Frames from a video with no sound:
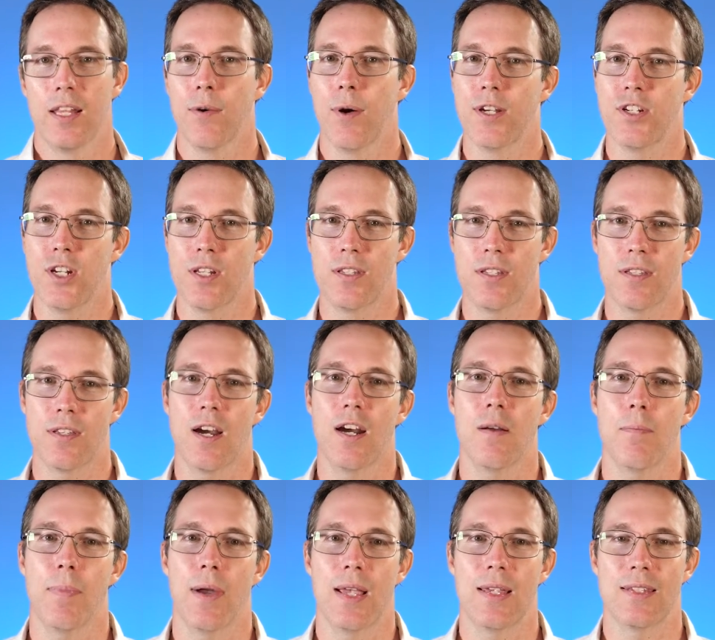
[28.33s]
Now I should
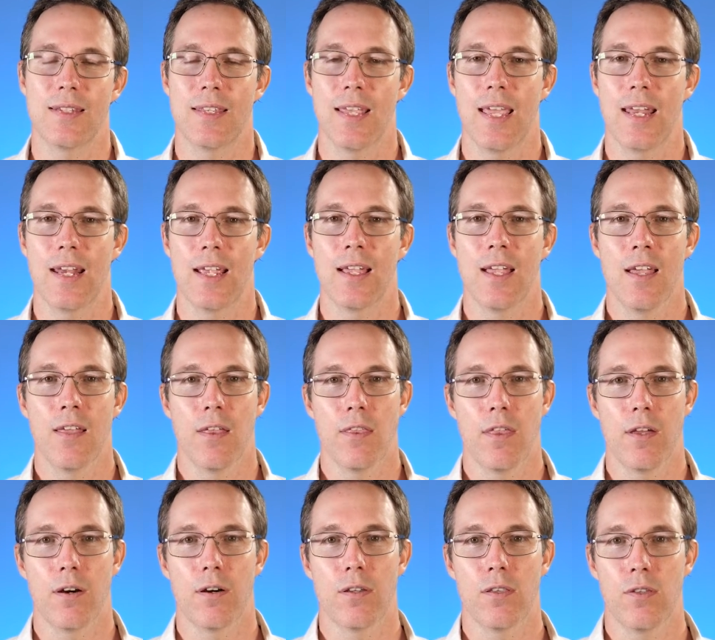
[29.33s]
start by stating
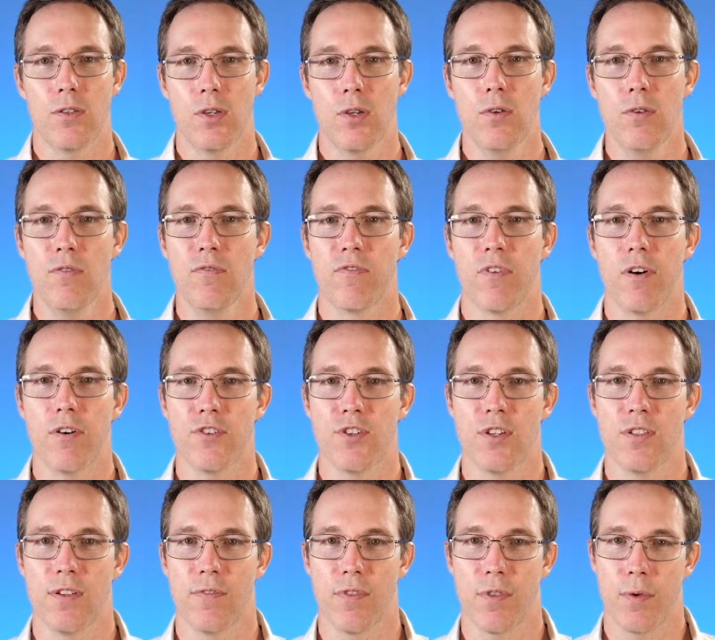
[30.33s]
that there are two
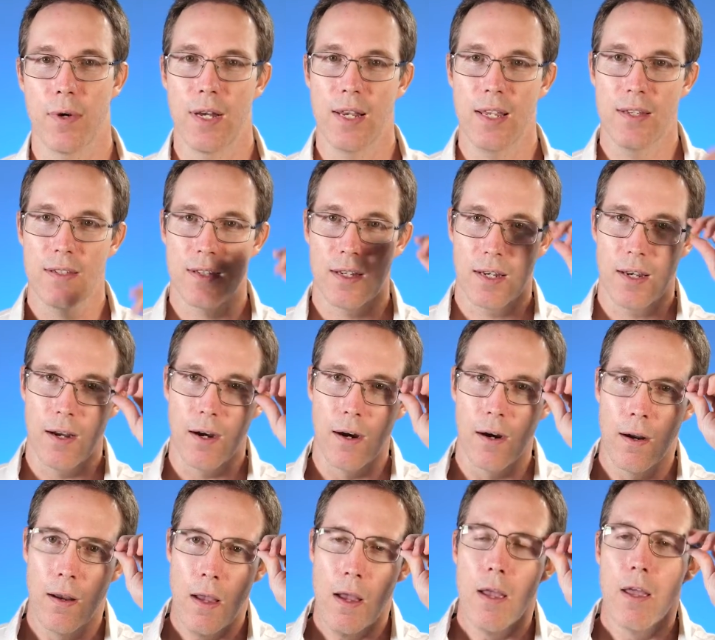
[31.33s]
versions of 3D
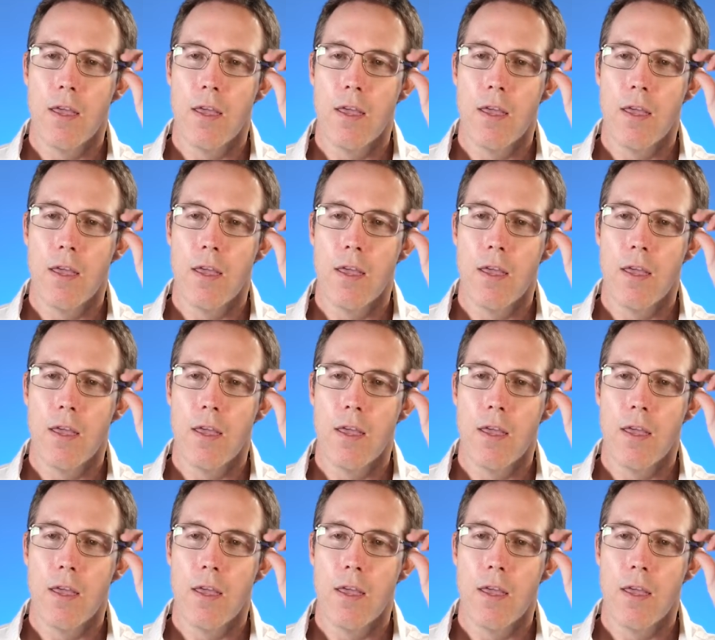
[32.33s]
Secure.